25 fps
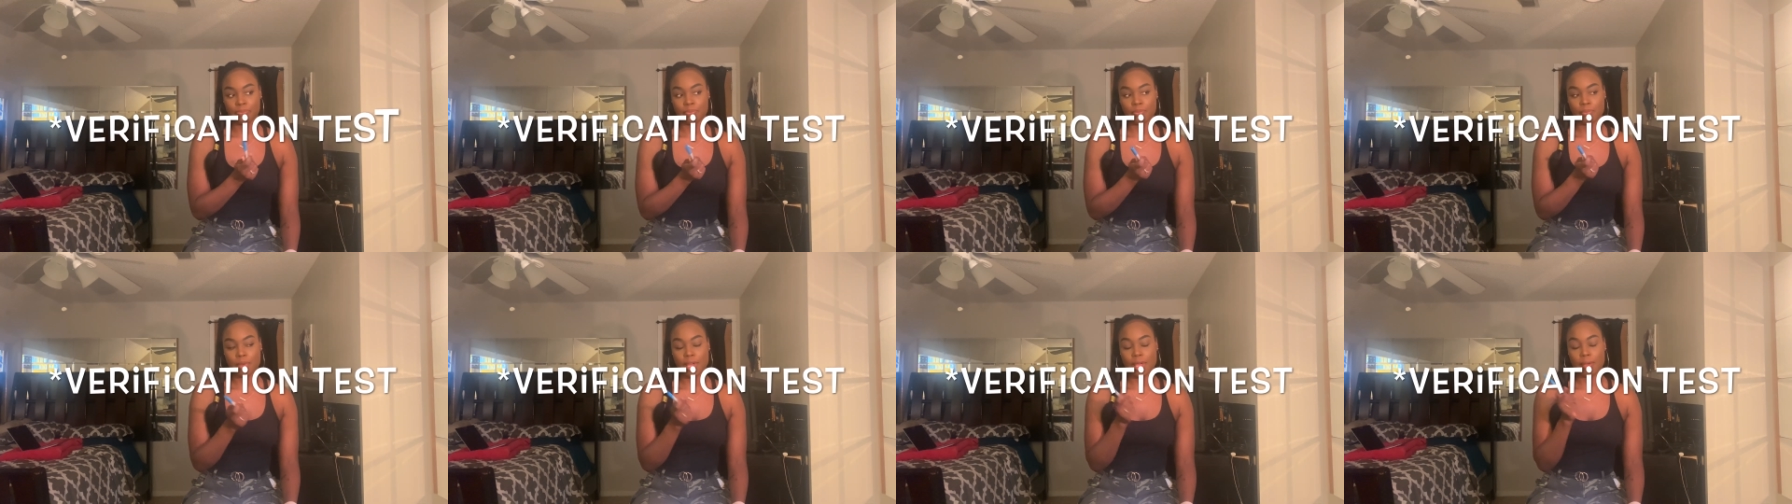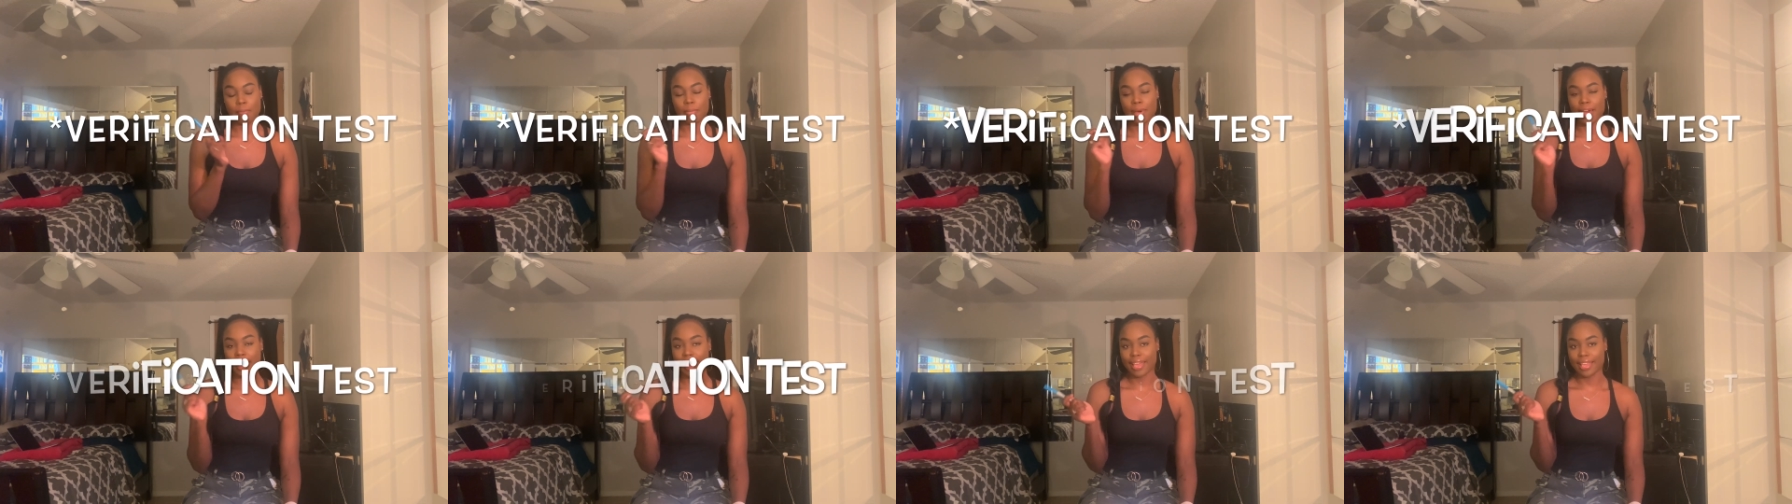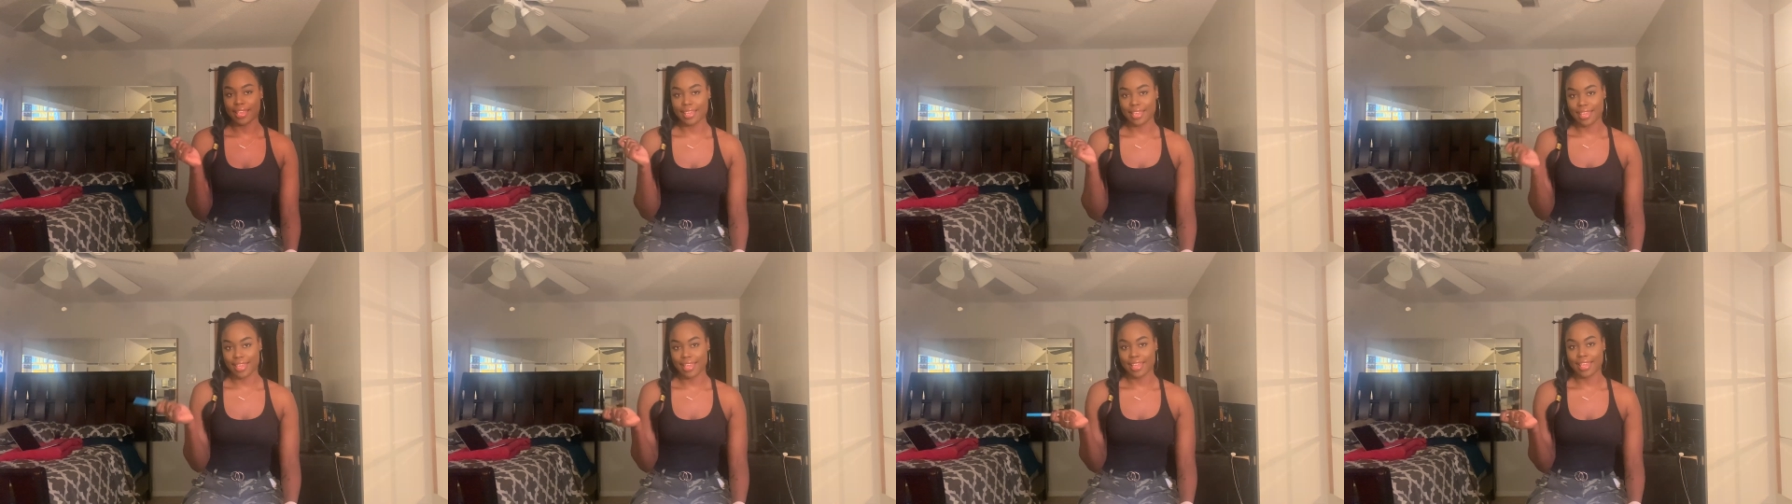my
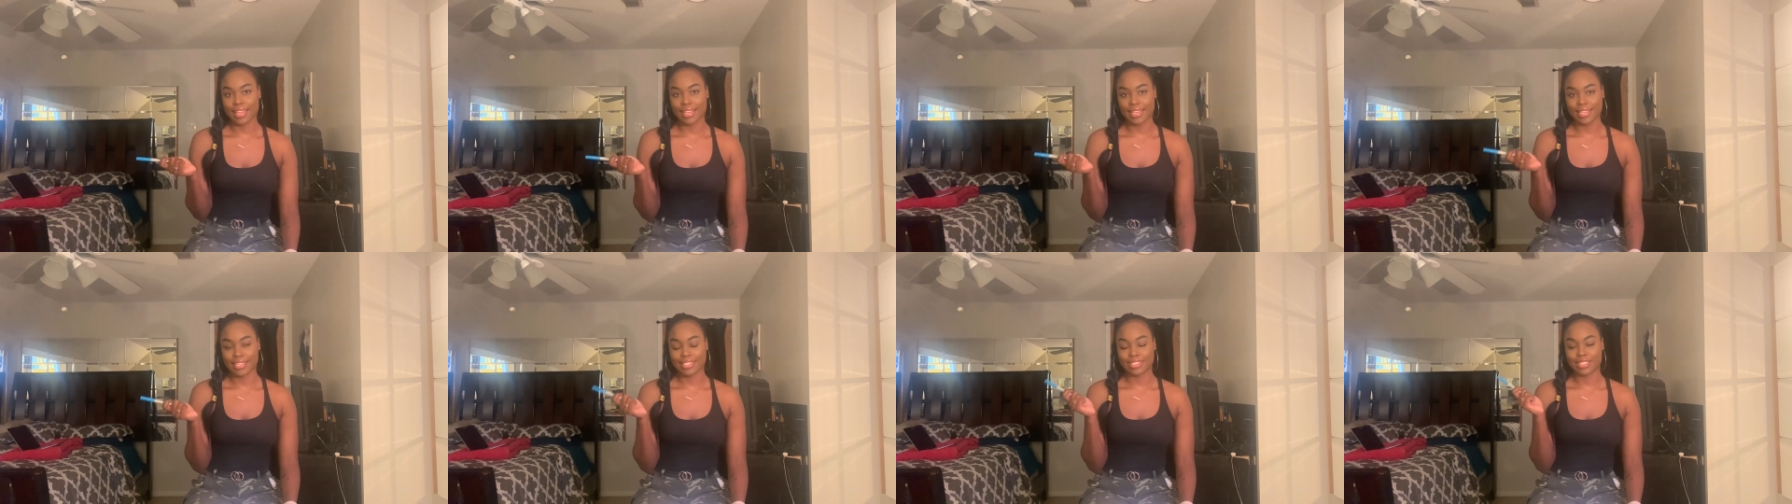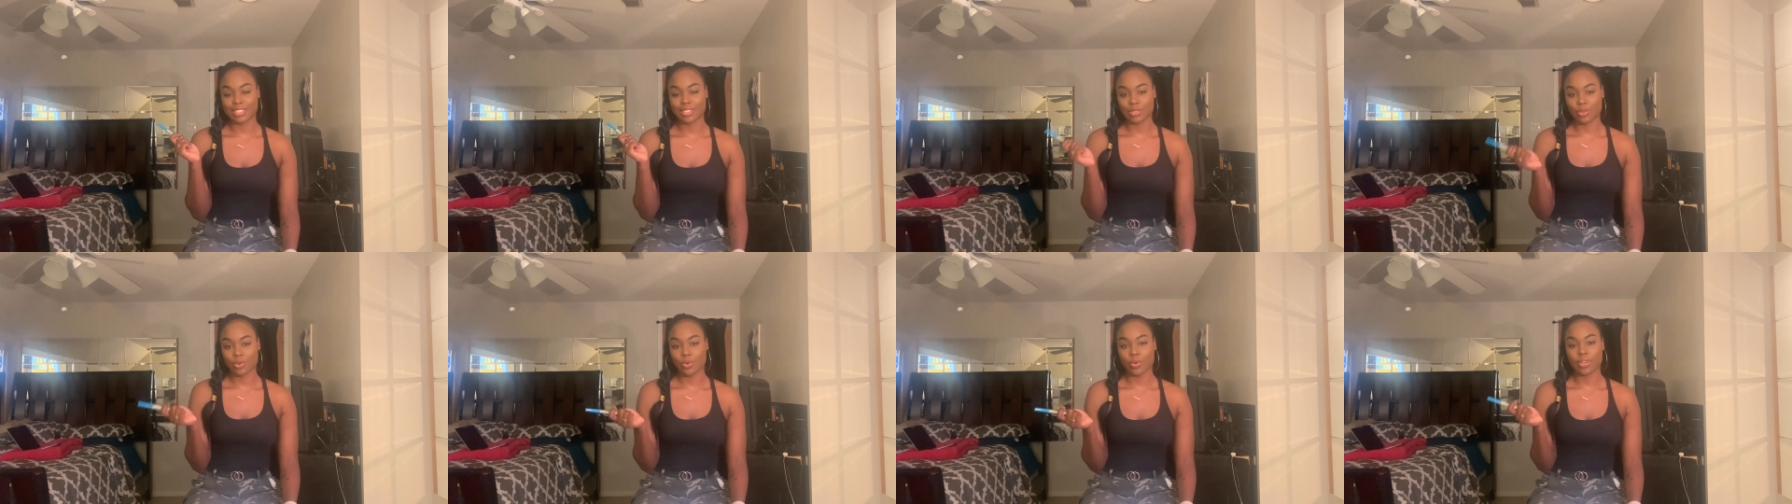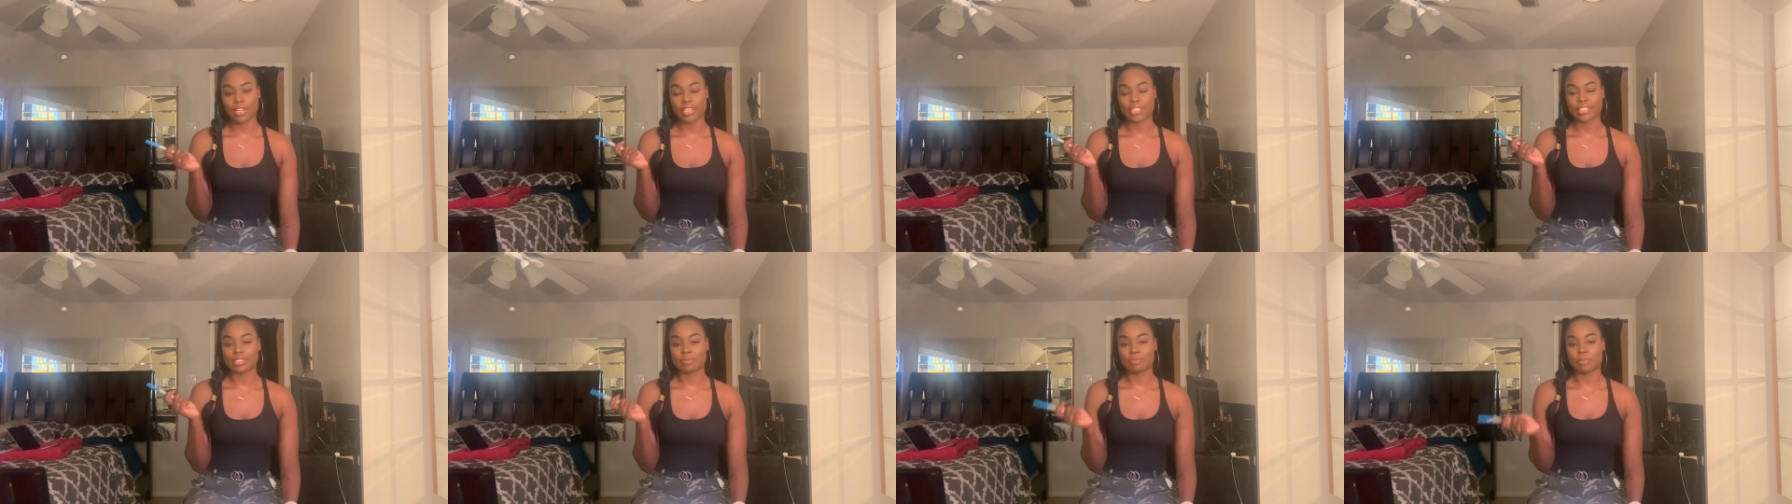PICAT
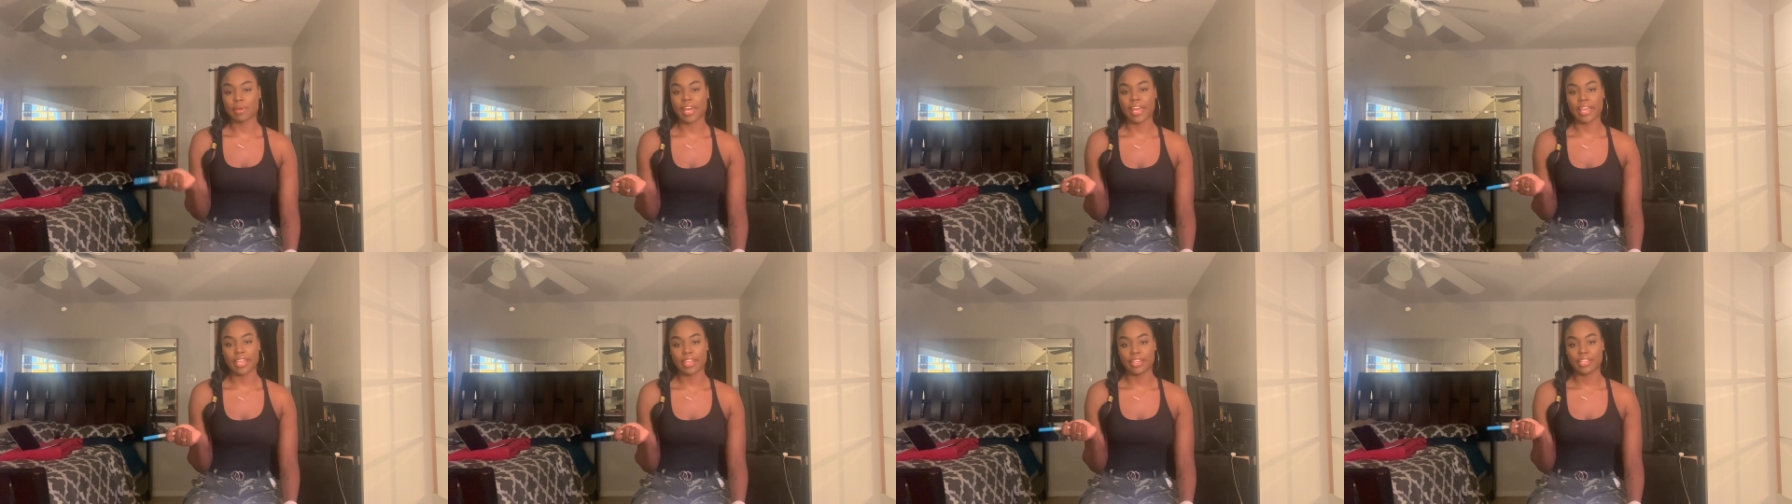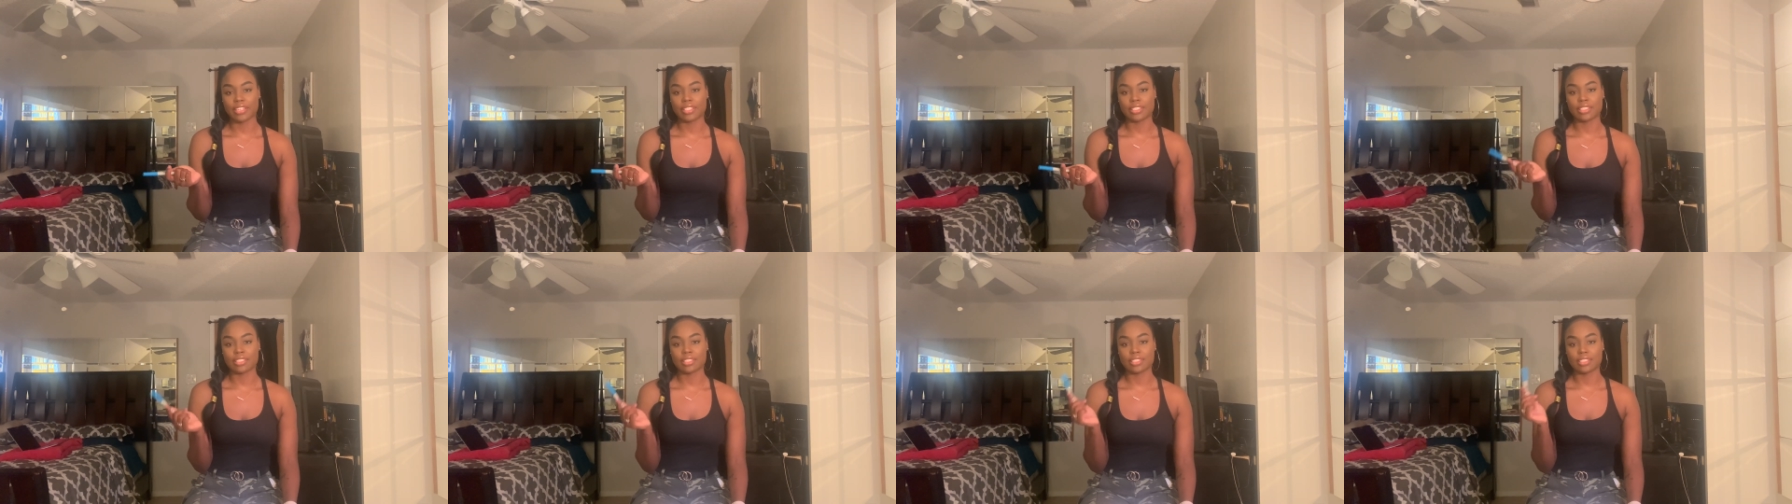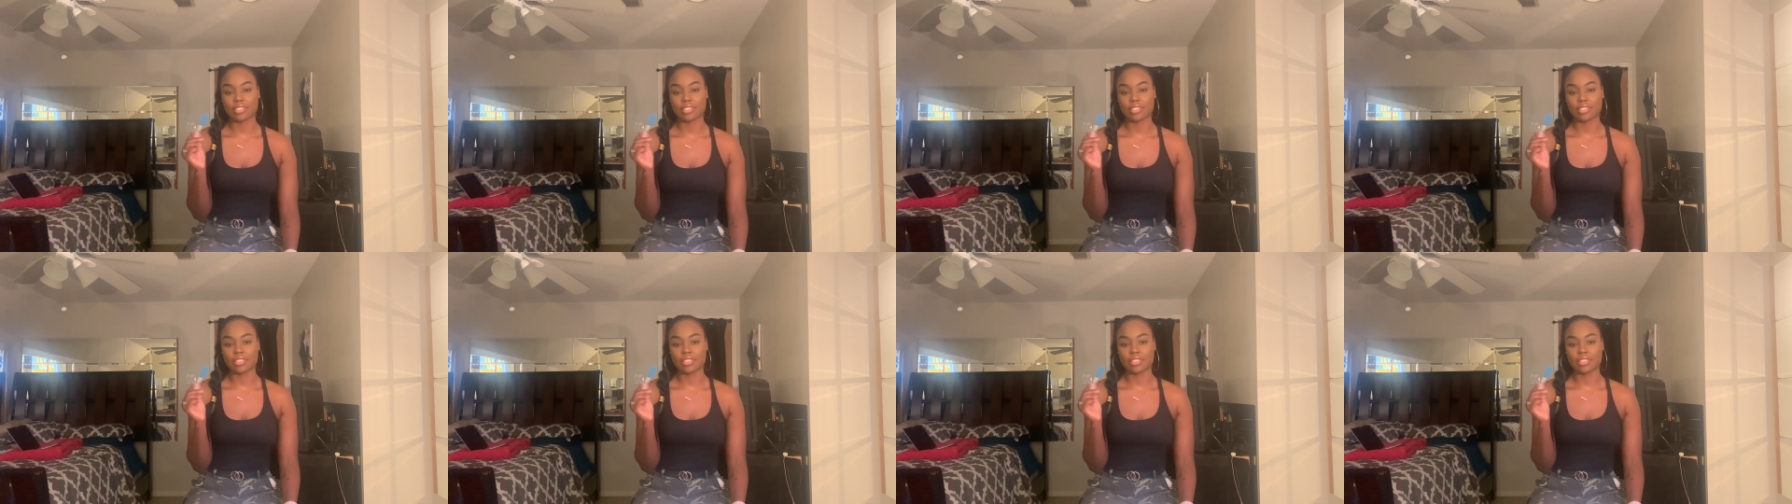score expired.